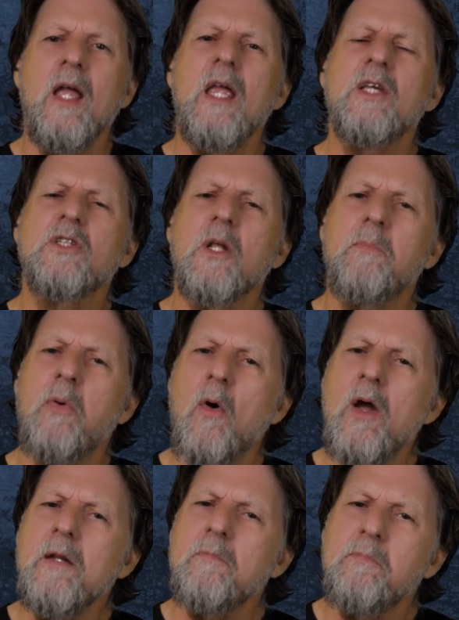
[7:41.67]
is to
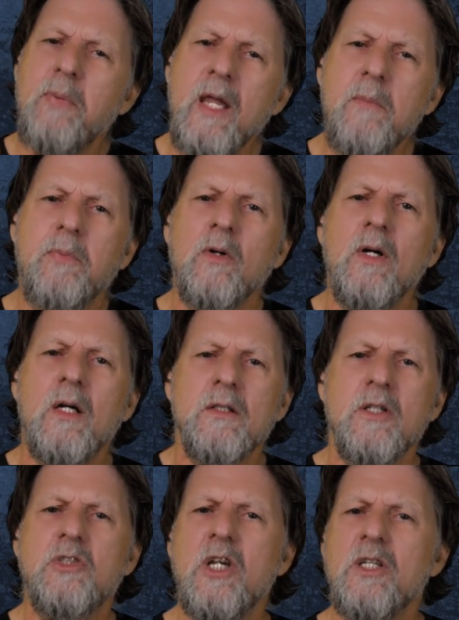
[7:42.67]
point people
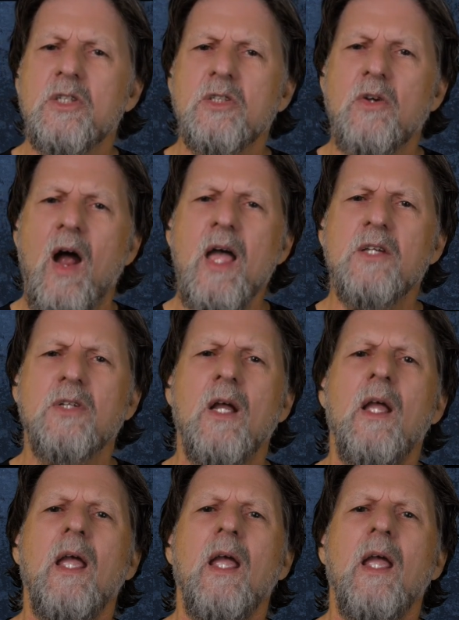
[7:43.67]
to Jesus Christ.